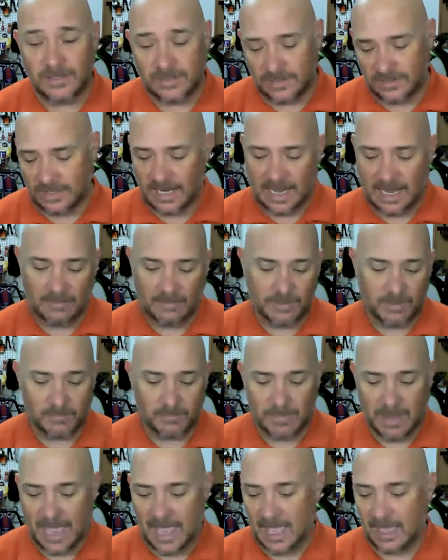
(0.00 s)
She's going to have the
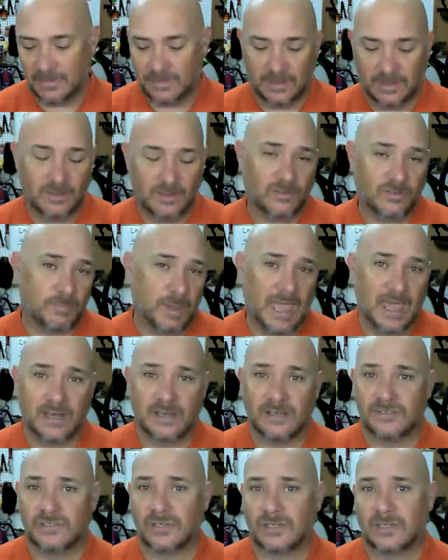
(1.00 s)
math and the
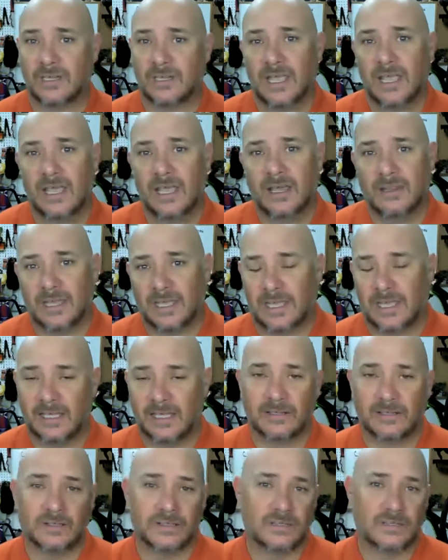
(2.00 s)
Spanish and the
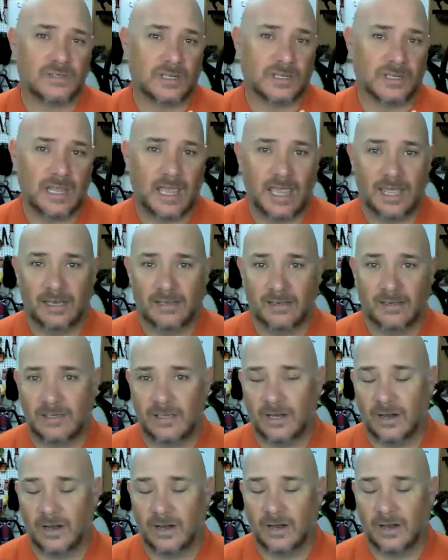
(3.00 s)
English and
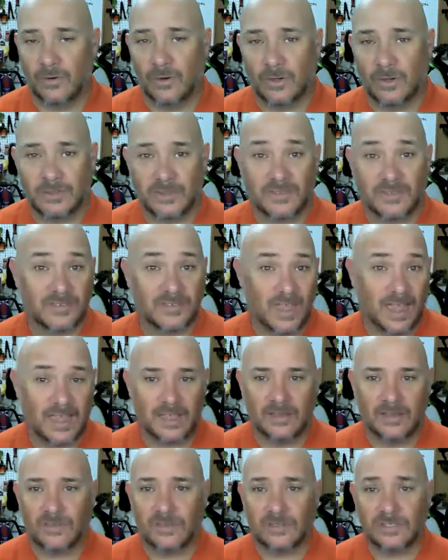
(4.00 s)
the
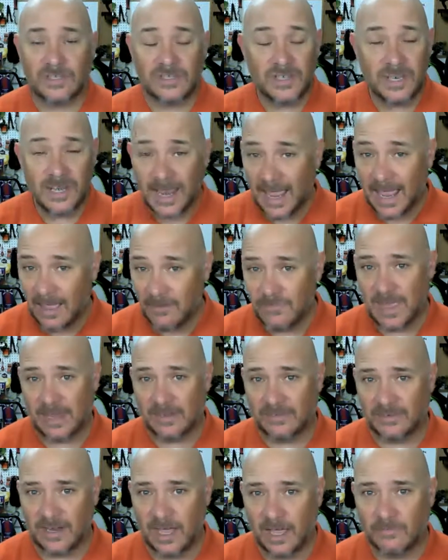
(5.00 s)
science, and she's going to have
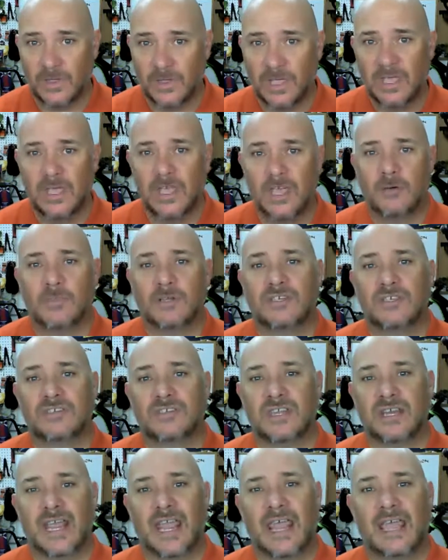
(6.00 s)
that stuff, but she's
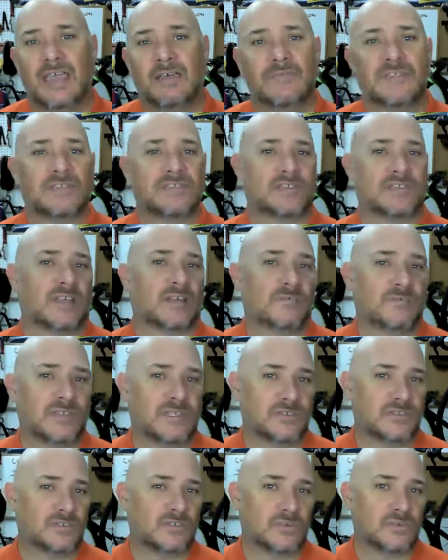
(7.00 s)
going to have the stuff
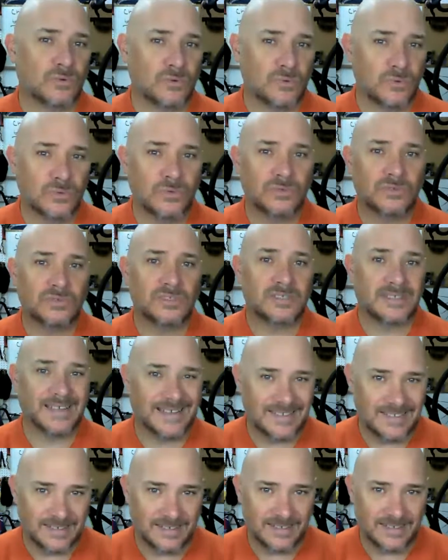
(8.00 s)
that school
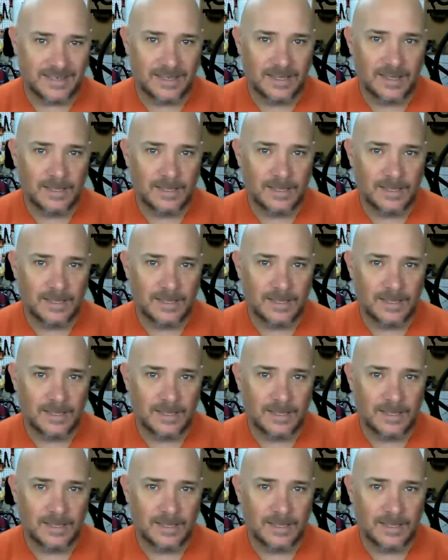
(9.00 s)
doesn't